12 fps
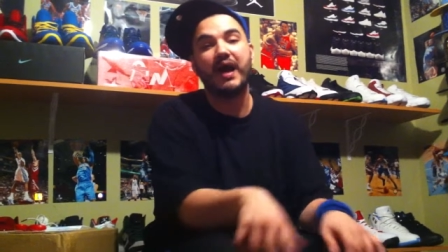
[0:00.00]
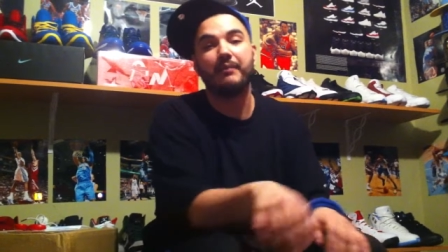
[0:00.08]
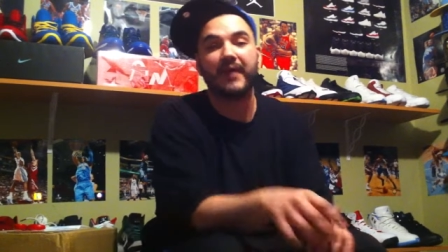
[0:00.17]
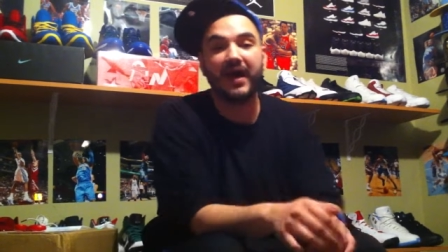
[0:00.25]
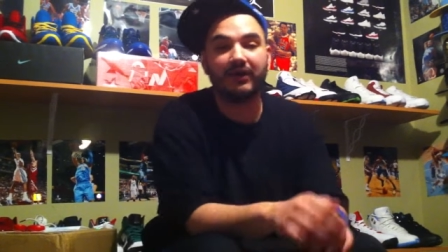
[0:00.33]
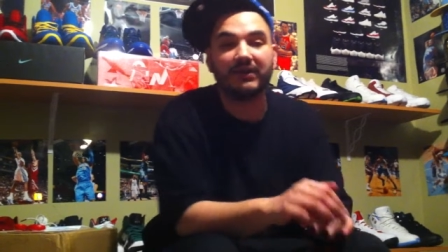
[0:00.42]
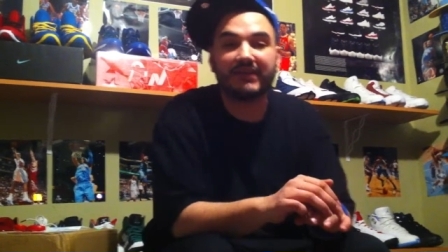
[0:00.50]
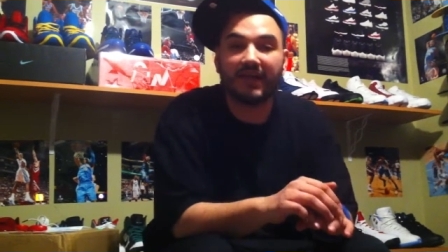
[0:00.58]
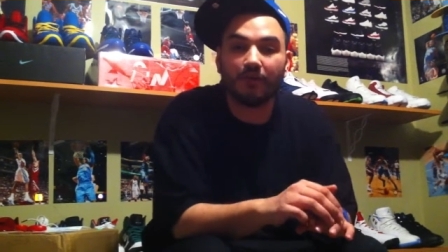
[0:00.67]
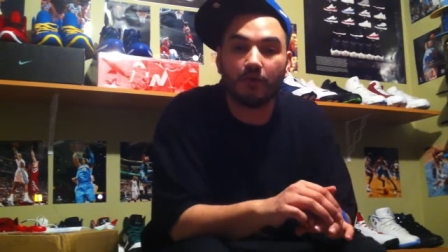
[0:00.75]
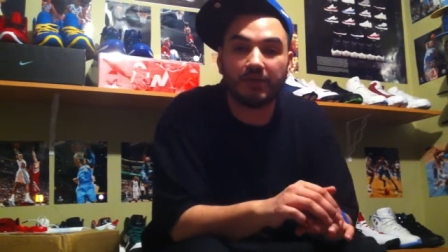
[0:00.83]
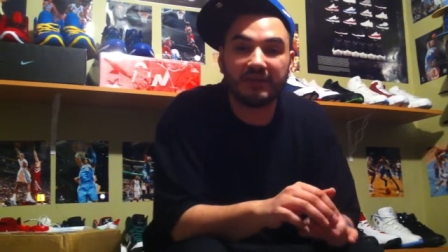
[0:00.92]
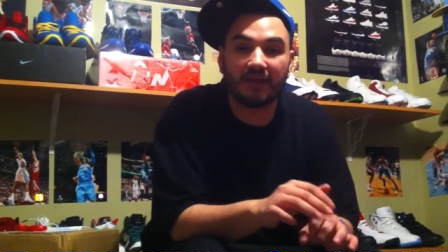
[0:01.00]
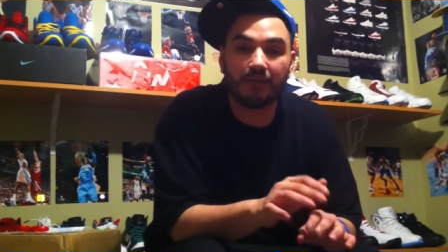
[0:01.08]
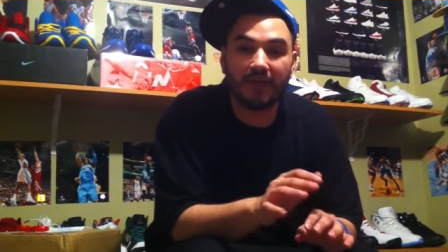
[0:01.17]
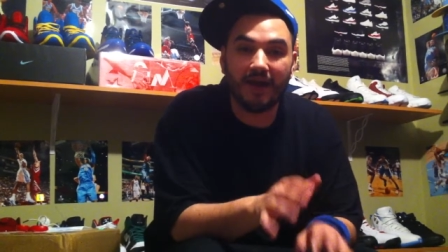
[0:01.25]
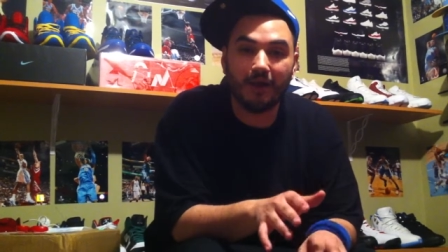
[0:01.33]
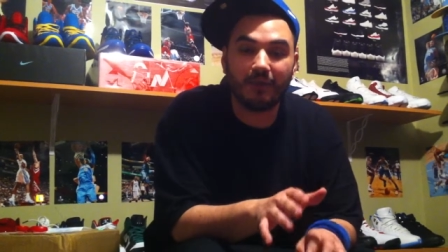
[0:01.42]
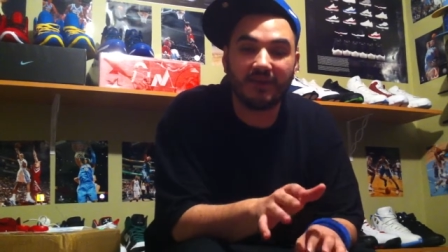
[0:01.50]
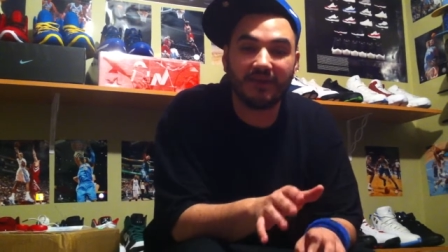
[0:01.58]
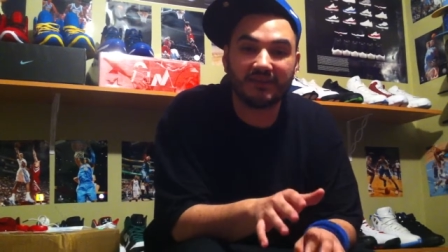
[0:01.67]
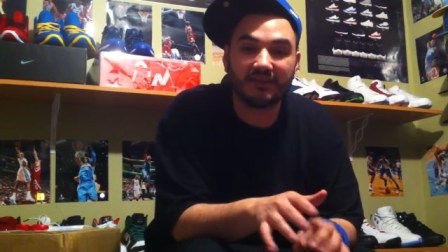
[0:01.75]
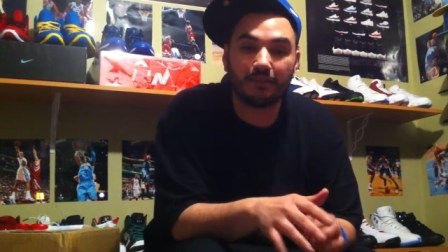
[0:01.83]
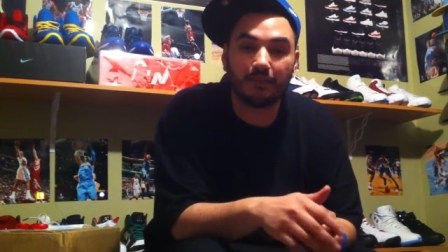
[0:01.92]
I'm not going to take orders on them now
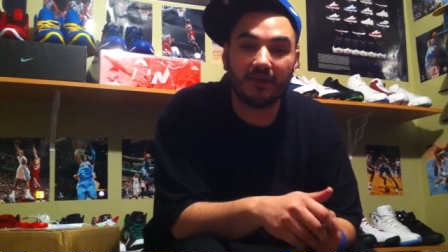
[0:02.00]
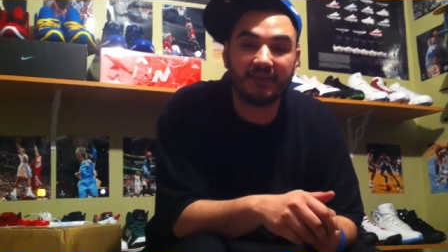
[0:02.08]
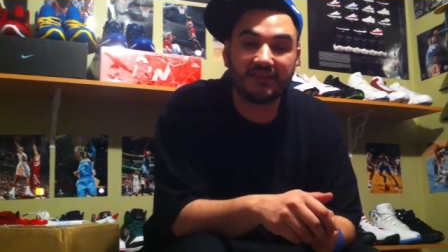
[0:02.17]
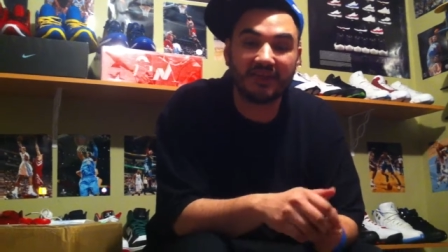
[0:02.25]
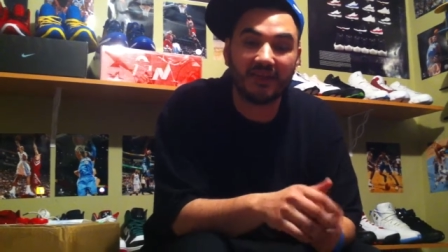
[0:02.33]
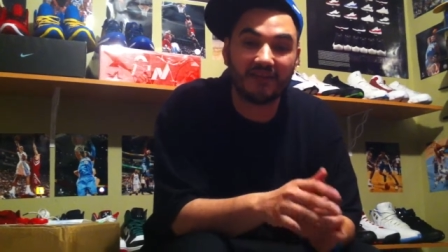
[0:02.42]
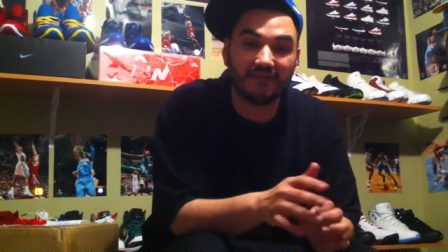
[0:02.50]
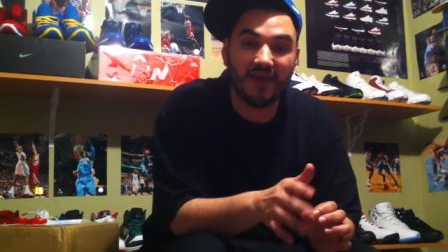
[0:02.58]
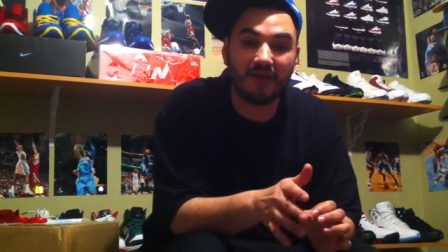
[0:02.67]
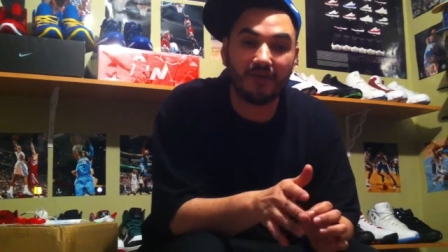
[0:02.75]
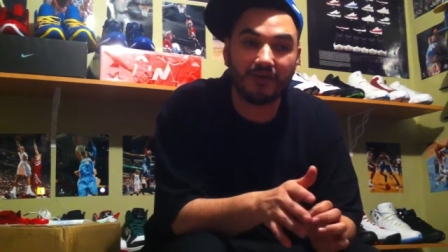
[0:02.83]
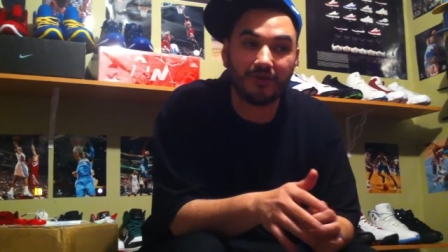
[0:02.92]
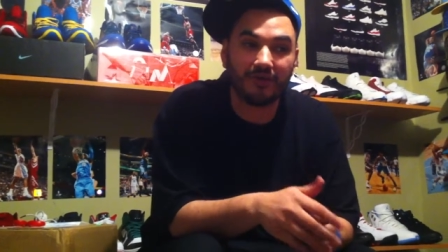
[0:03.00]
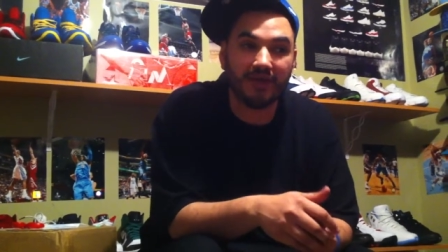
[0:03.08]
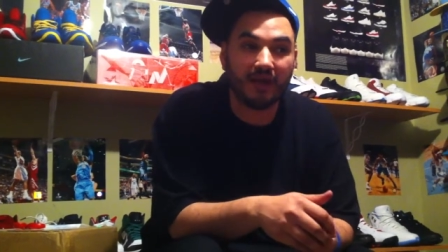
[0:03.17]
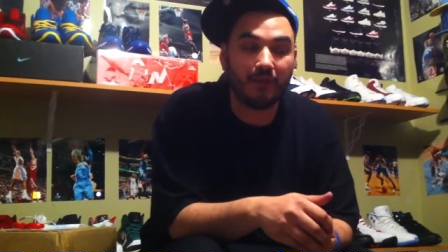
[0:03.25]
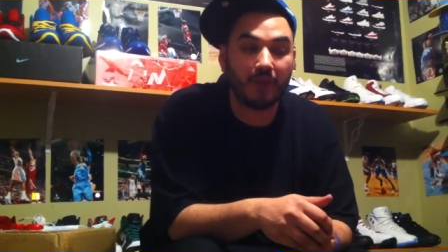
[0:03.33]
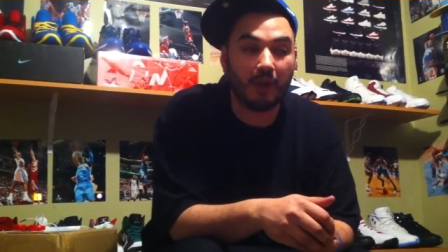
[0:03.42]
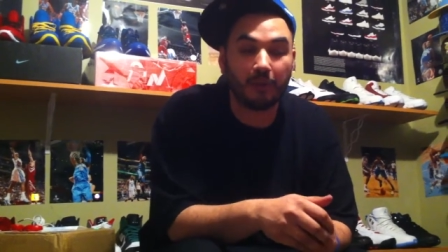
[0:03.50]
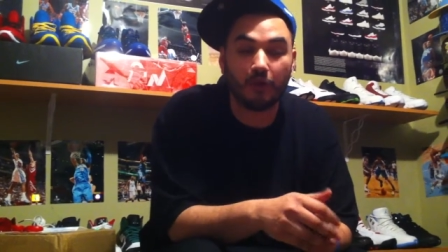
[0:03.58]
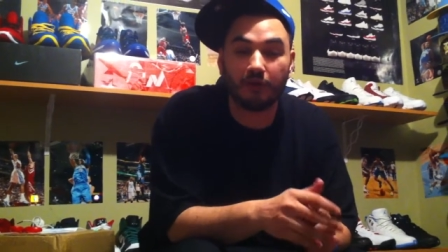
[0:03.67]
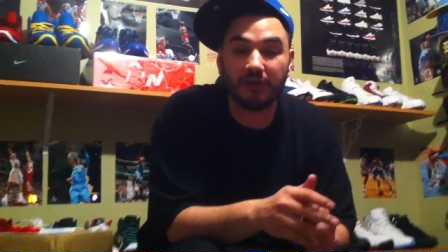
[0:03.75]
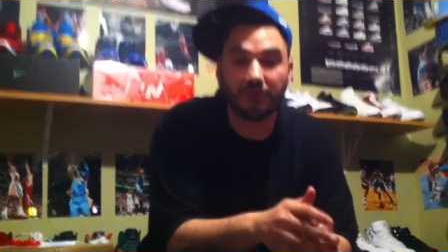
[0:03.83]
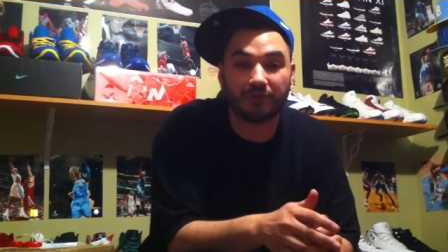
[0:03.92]
because the price is at like 500, and I'm I'm
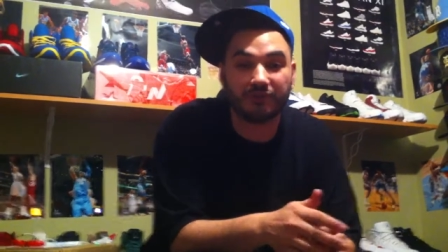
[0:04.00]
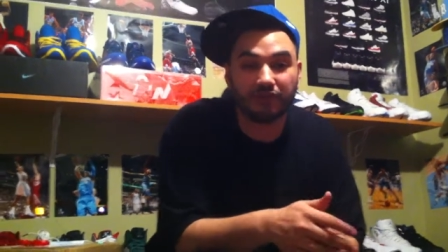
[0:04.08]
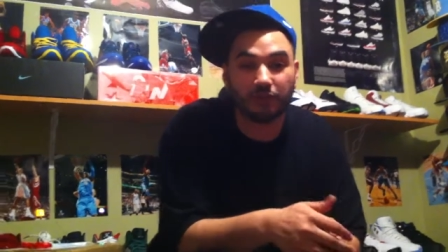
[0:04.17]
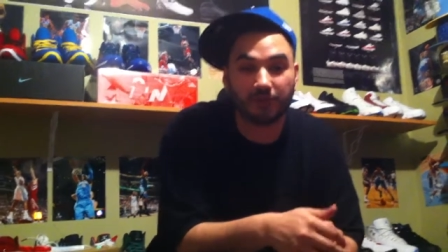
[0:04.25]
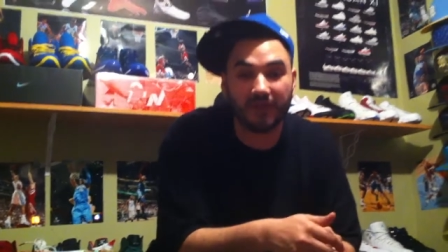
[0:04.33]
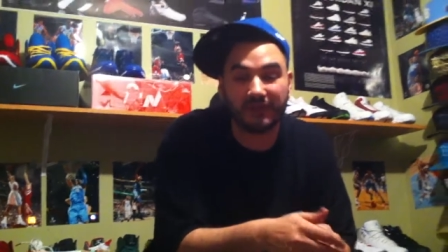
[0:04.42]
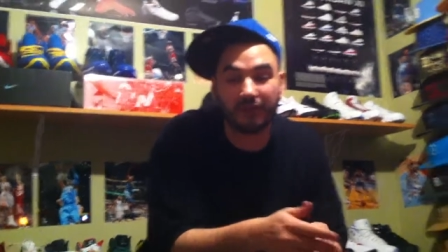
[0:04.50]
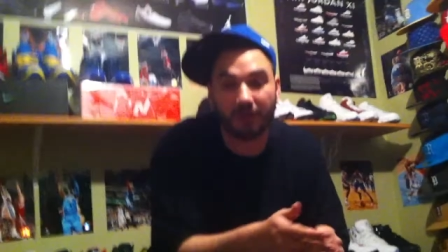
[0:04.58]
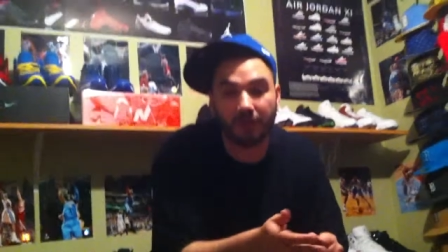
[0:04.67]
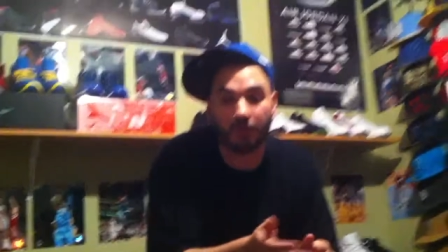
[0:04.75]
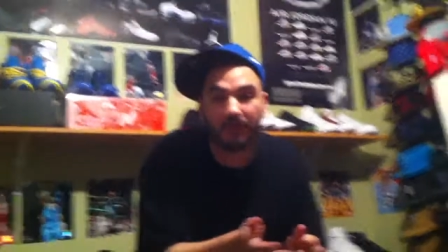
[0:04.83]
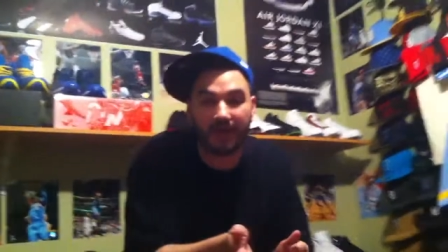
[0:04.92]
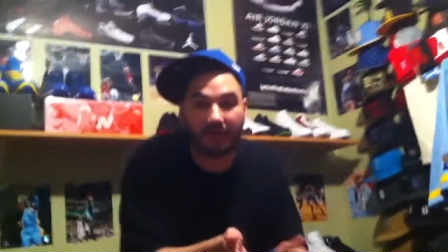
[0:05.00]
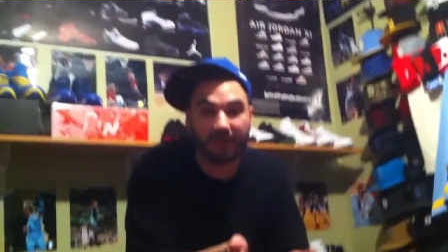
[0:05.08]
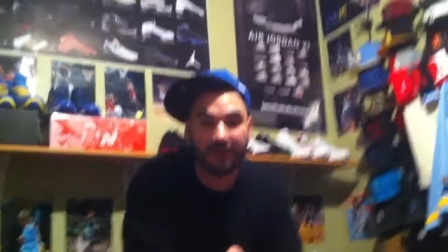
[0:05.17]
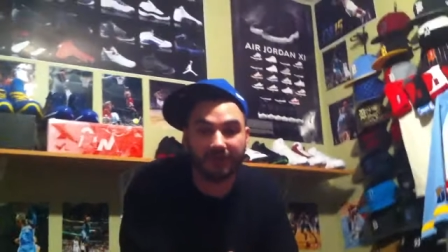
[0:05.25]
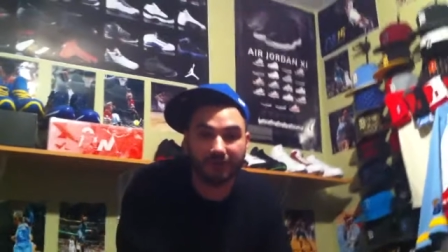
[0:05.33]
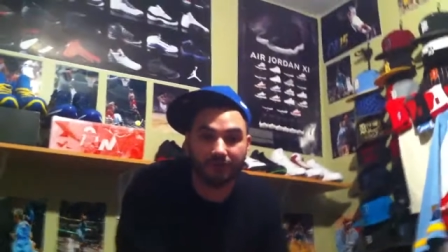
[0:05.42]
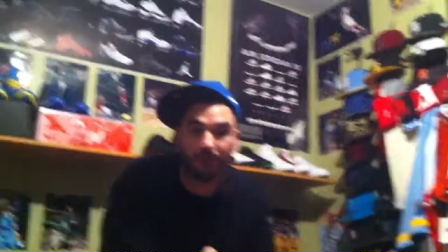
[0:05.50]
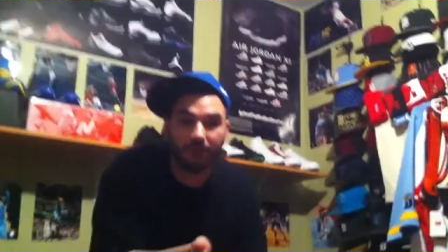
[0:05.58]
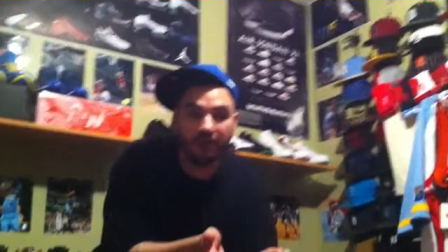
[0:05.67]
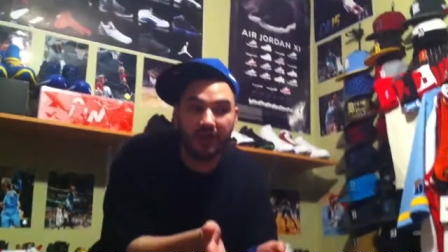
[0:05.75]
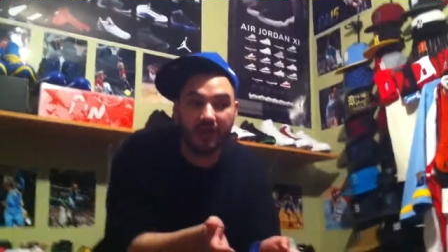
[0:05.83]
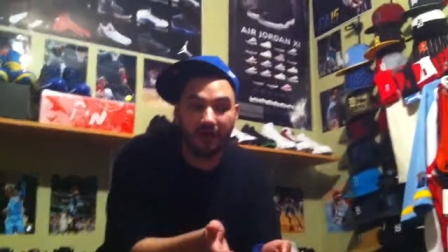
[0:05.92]
going to assume that it's going to go down here soon.